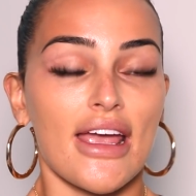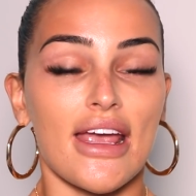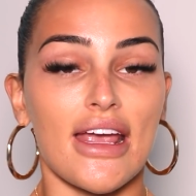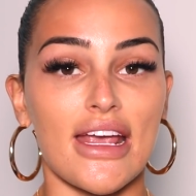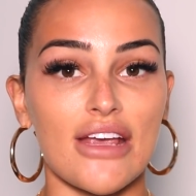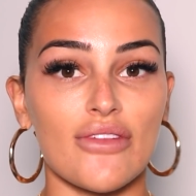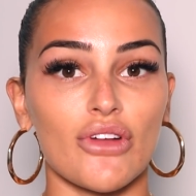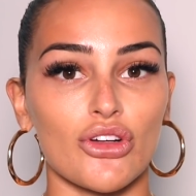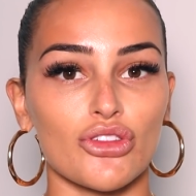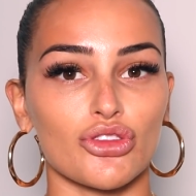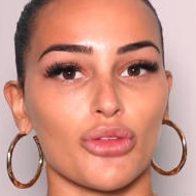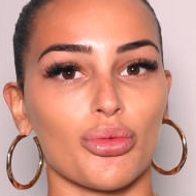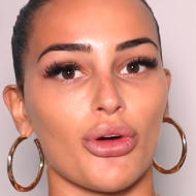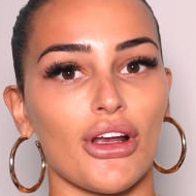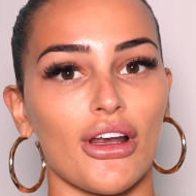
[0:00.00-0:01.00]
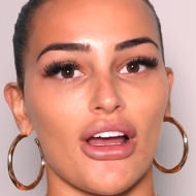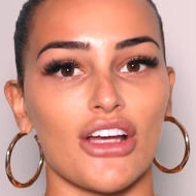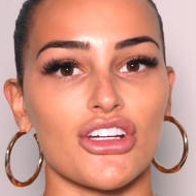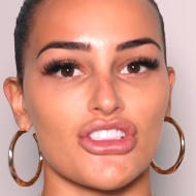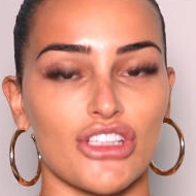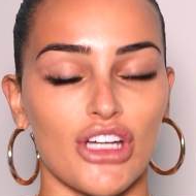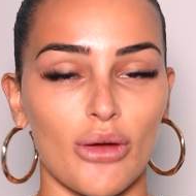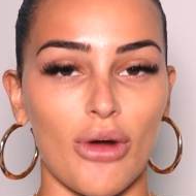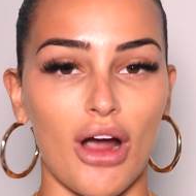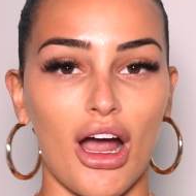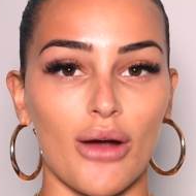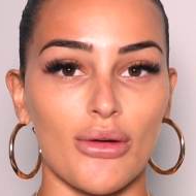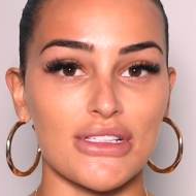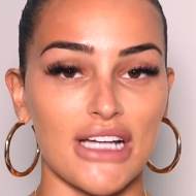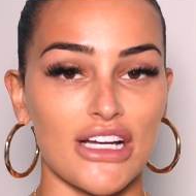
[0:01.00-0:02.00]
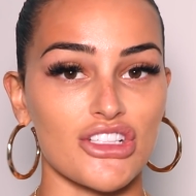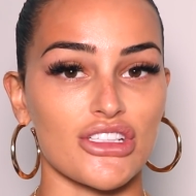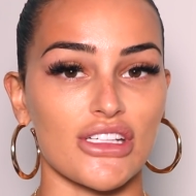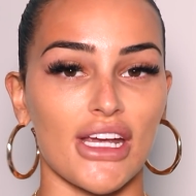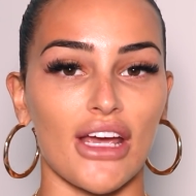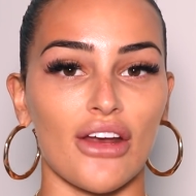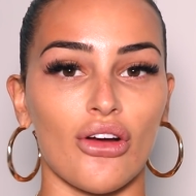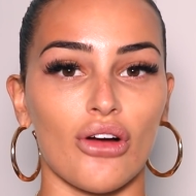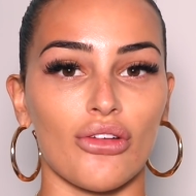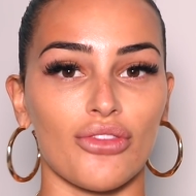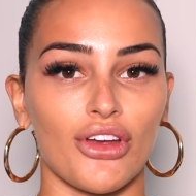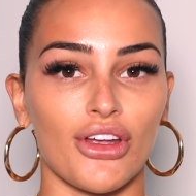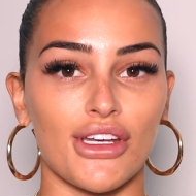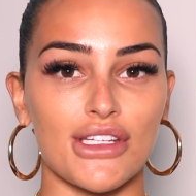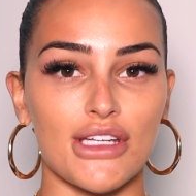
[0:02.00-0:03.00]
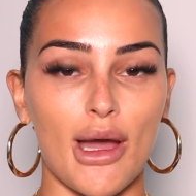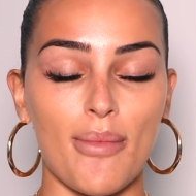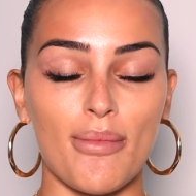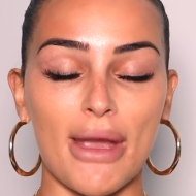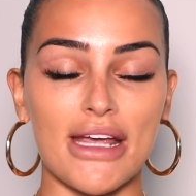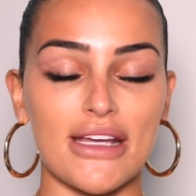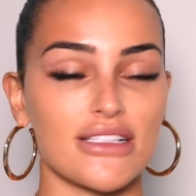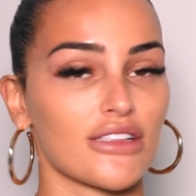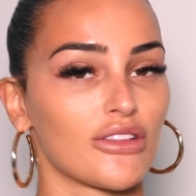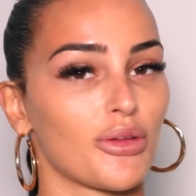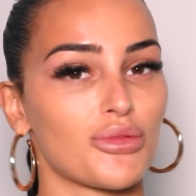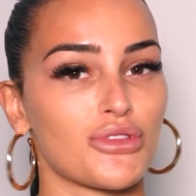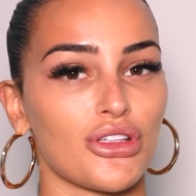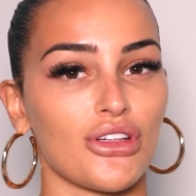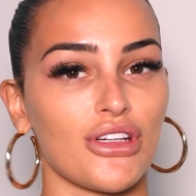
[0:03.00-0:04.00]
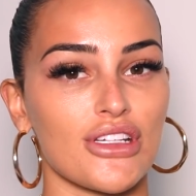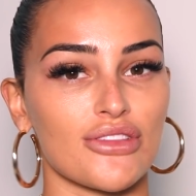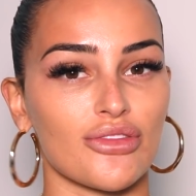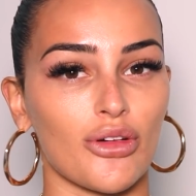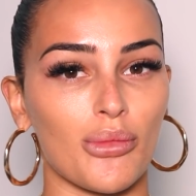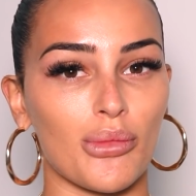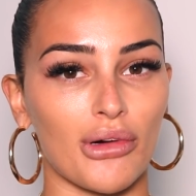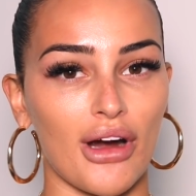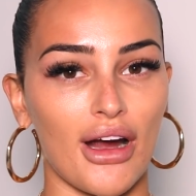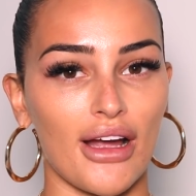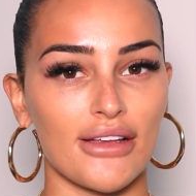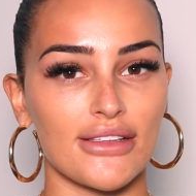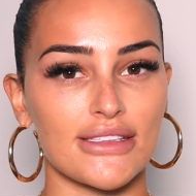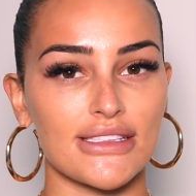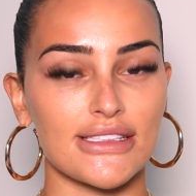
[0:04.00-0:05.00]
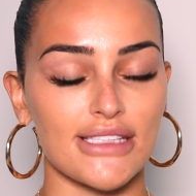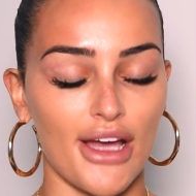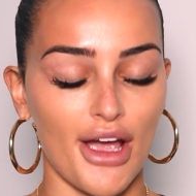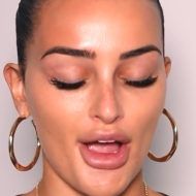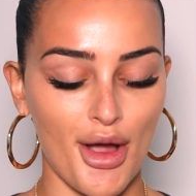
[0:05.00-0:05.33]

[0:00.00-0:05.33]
It even got to a point last year where I was actually getting offered amazing opportunities from brands,